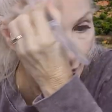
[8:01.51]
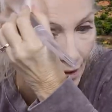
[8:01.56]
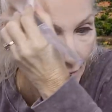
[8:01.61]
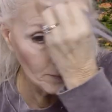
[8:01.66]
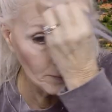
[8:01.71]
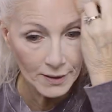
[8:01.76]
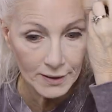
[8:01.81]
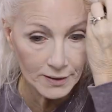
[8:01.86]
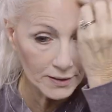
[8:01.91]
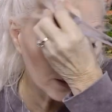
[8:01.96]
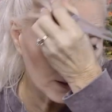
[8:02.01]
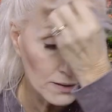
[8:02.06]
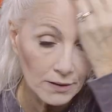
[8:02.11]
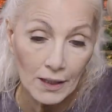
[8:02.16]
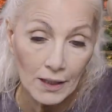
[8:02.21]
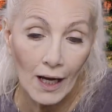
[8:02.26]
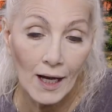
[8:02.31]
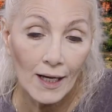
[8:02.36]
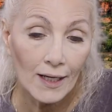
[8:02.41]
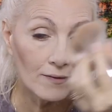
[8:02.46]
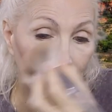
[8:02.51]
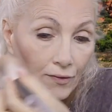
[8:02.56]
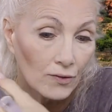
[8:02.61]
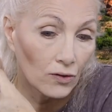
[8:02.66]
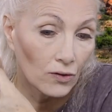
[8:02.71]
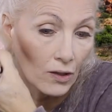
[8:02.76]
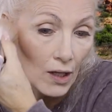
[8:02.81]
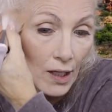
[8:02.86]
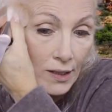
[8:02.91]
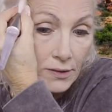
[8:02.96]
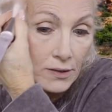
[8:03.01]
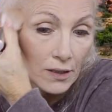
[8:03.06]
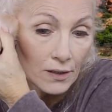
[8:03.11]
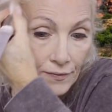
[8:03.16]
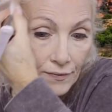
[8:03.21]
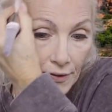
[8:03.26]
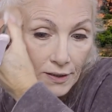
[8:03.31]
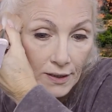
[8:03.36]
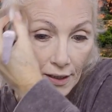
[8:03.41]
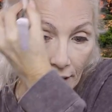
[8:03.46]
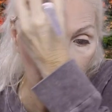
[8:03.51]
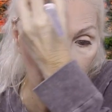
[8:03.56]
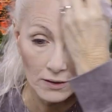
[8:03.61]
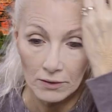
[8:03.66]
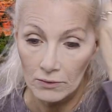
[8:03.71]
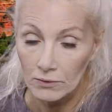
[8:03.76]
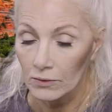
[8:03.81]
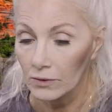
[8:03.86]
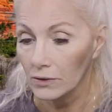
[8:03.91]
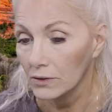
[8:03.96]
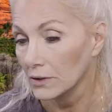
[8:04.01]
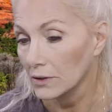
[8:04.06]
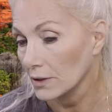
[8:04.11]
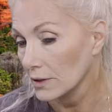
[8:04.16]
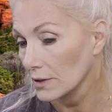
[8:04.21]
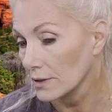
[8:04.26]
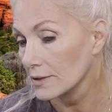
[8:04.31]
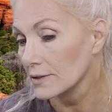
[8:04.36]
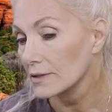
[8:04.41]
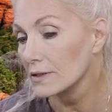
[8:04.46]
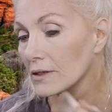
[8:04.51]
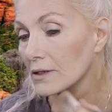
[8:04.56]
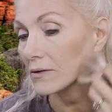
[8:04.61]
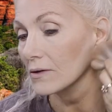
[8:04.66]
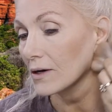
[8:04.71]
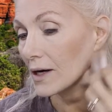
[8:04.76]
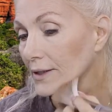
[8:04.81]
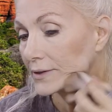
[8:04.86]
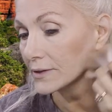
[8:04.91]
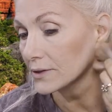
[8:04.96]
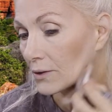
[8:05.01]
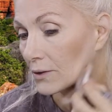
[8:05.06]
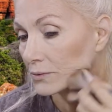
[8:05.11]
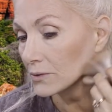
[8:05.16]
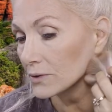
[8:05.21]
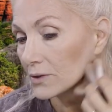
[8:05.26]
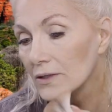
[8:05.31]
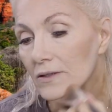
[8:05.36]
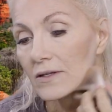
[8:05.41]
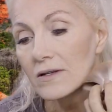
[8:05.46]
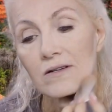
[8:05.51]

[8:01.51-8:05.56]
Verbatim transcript: but I have a lot of yellow, so I don't